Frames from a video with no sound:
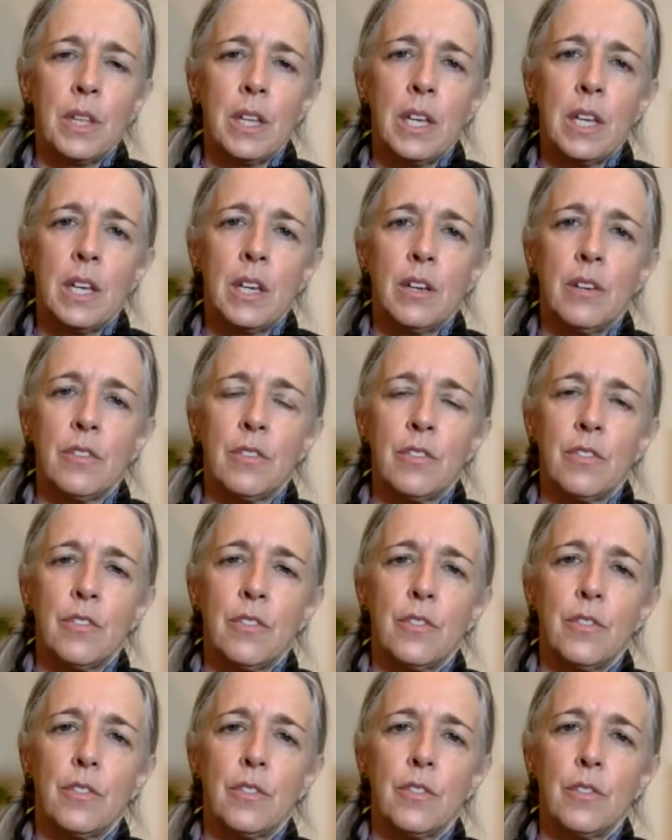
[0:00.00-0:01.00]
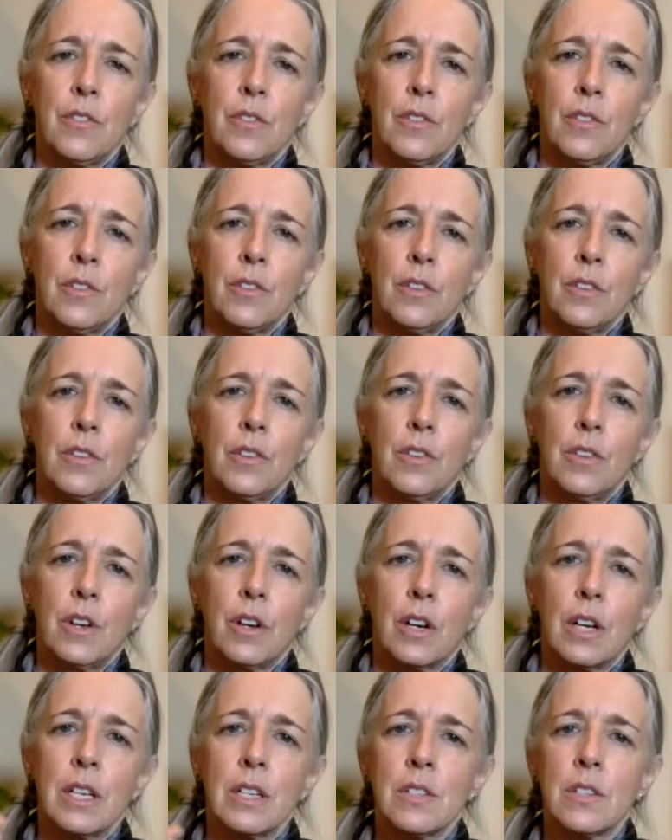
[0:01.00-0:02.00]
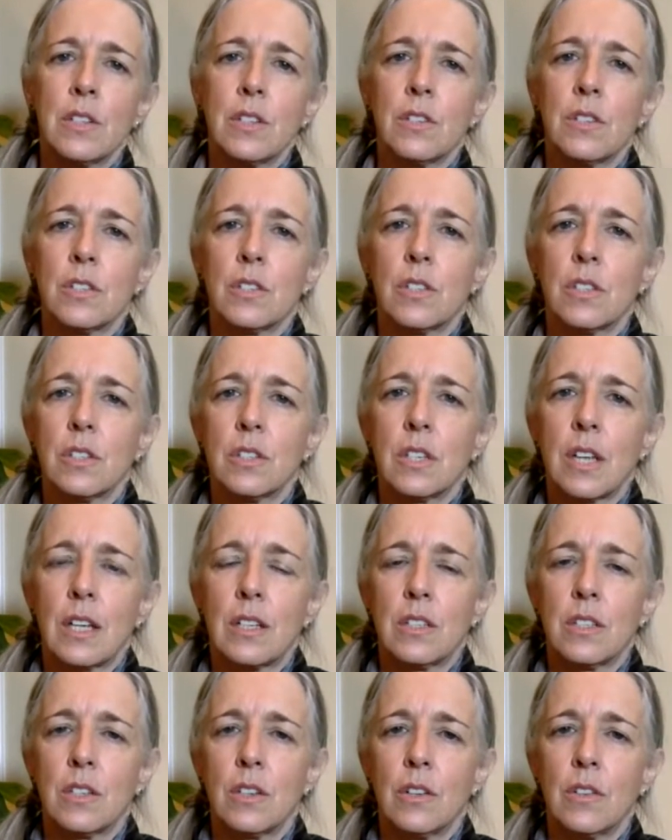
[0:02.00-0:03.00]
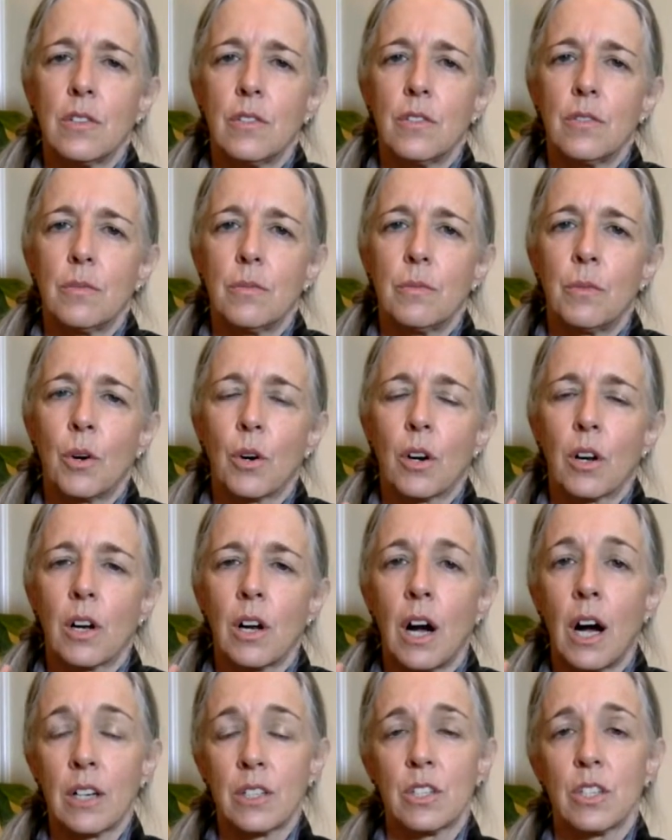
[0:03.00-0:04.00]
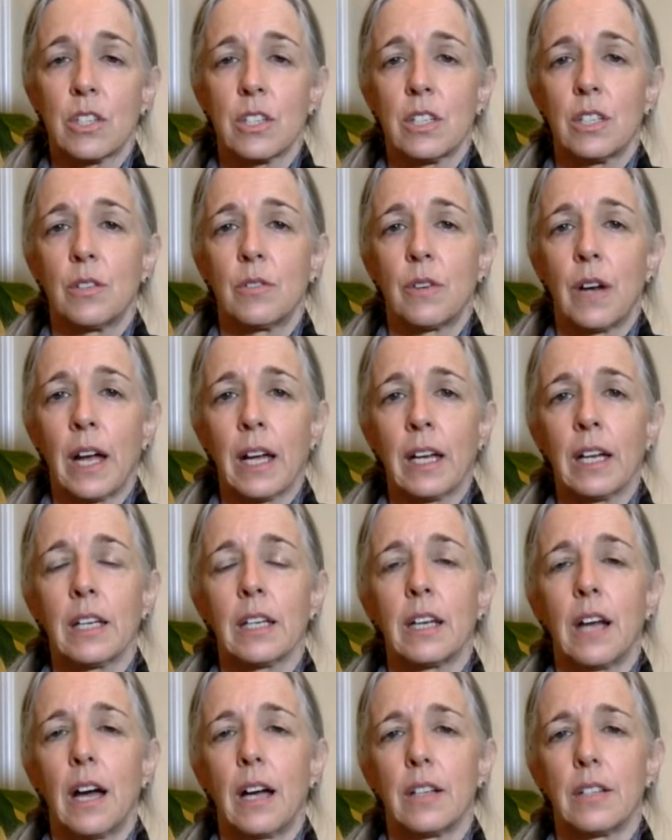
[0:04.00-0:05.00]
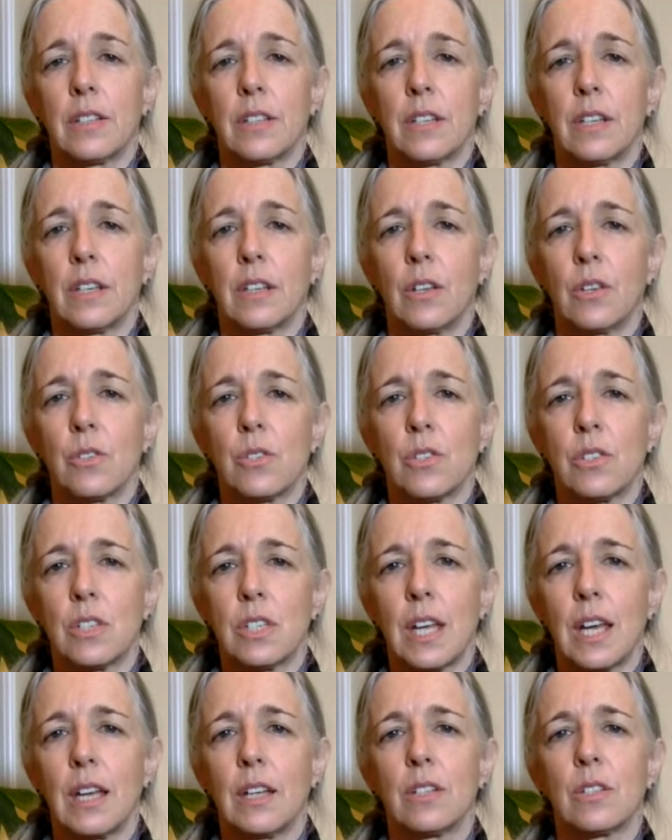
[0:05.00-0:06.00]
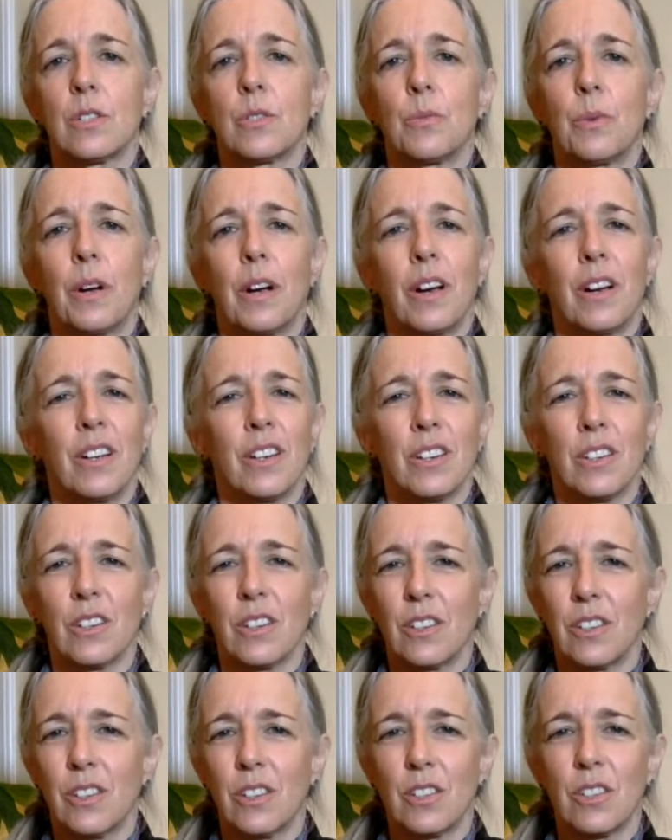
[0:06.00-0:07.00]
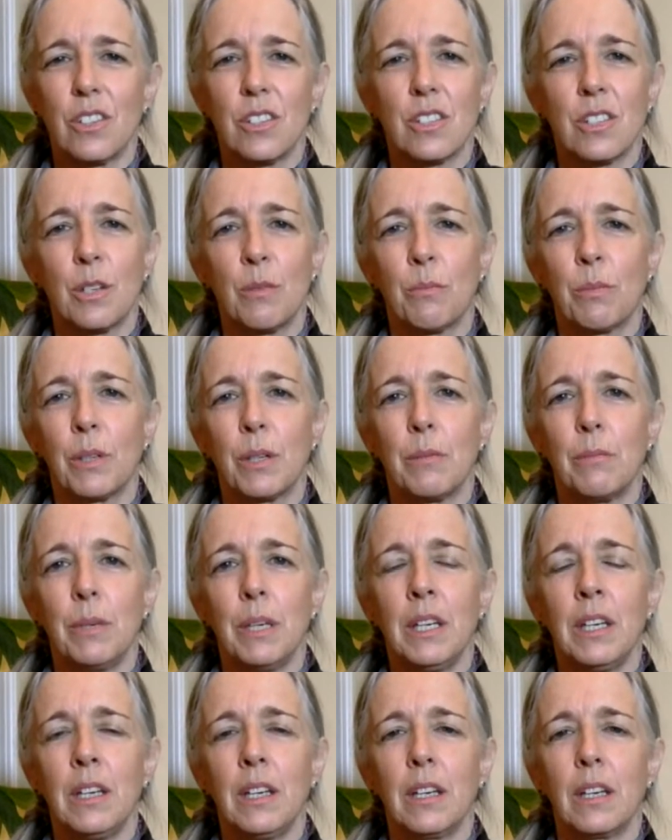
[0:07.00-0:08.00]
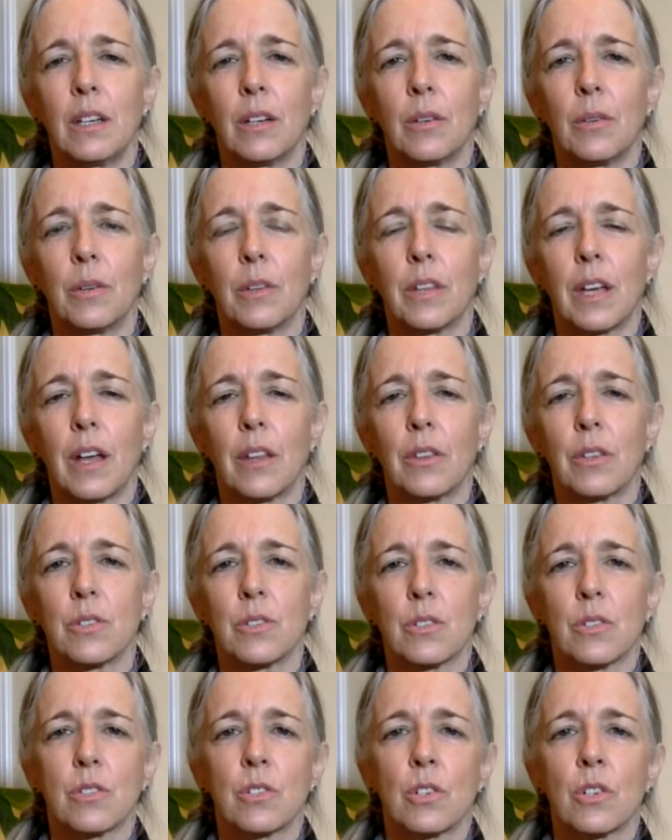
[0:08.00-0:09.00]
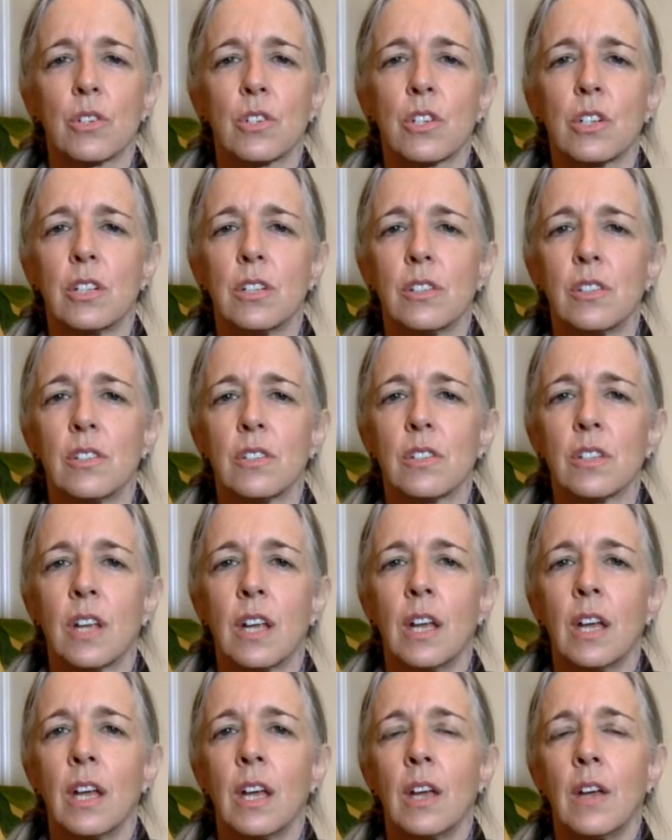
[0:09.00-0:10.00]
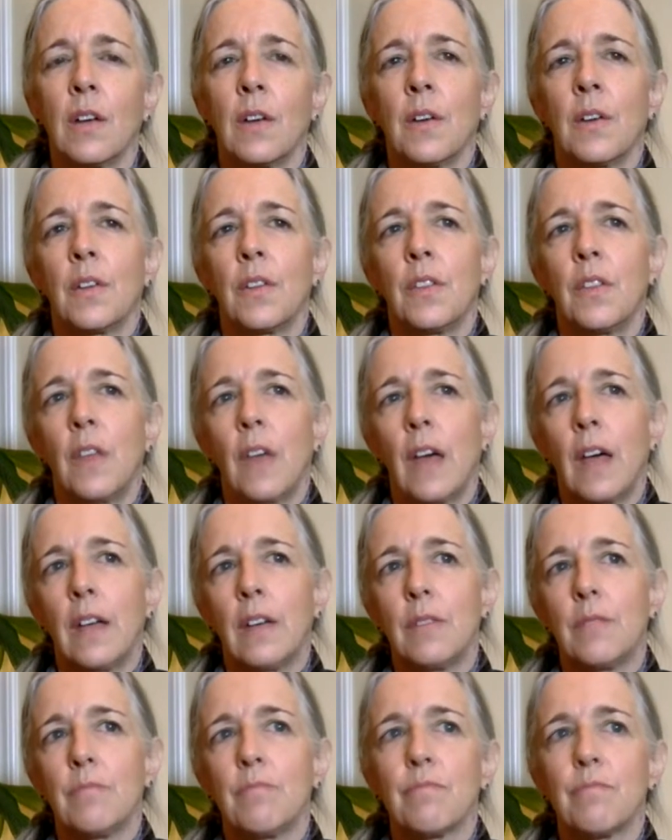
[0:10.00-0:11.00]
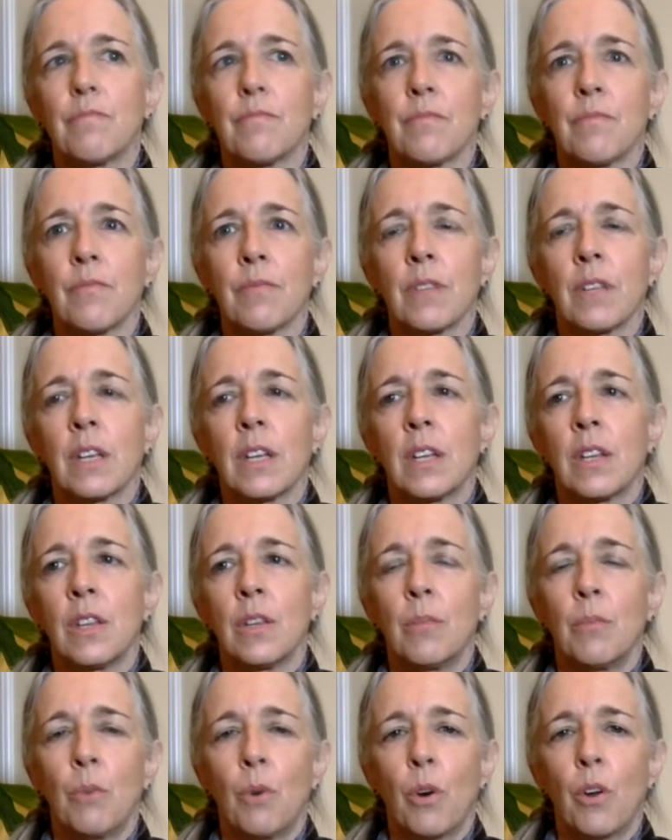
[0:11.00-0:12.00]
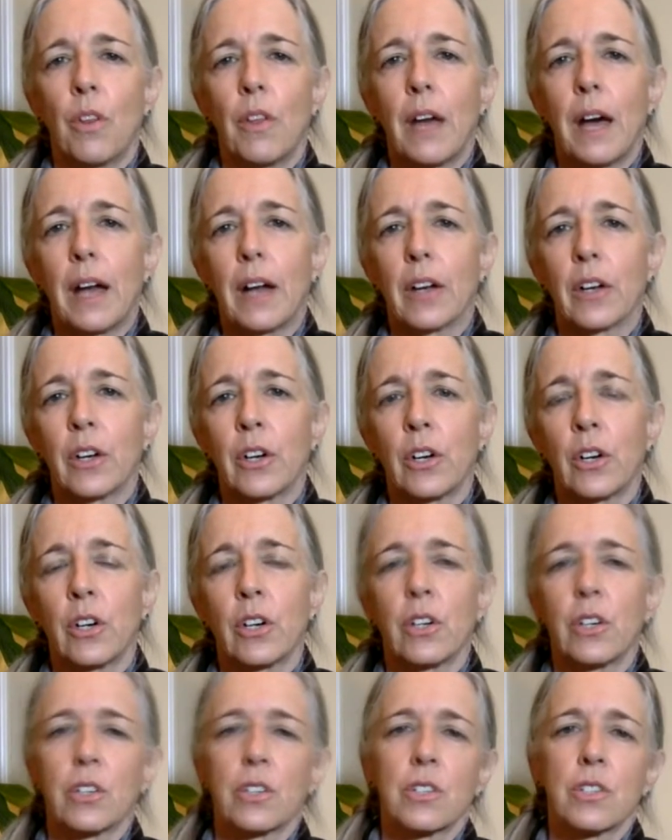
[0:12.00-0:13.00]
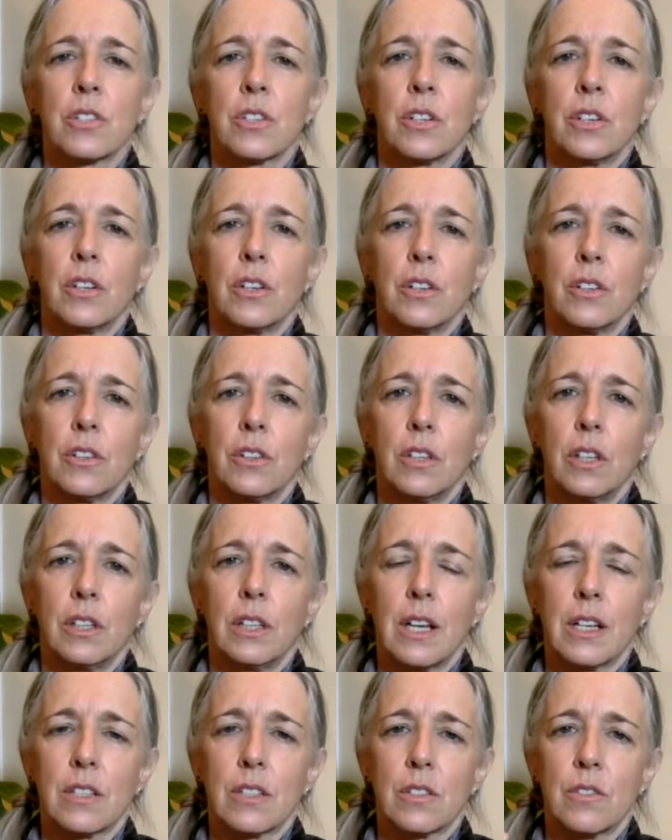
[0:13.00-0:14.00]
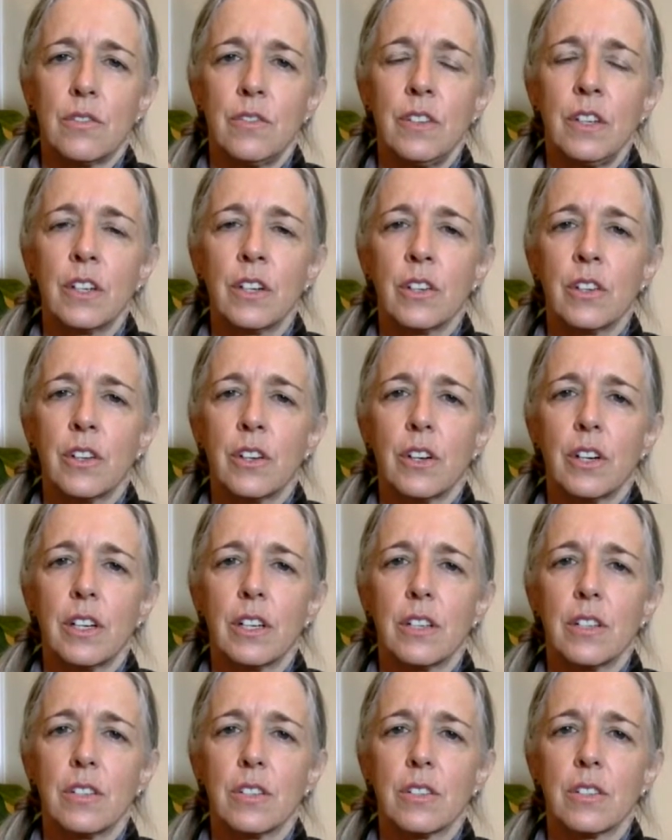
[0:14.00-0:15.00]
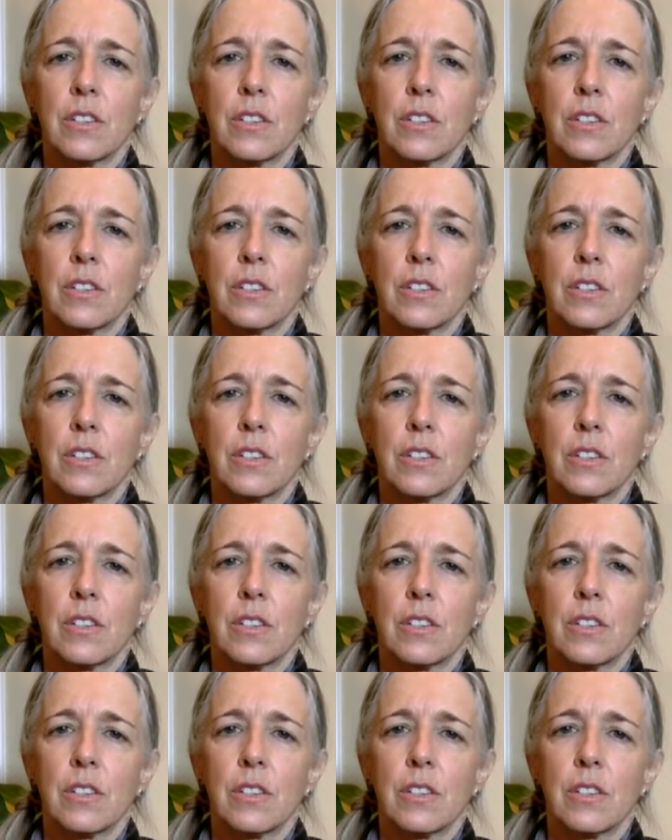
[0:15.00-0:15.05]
if there is a sense of more consciously recognizing those states where you're just simply being without those assertions, then the more that occurs, the less fear there is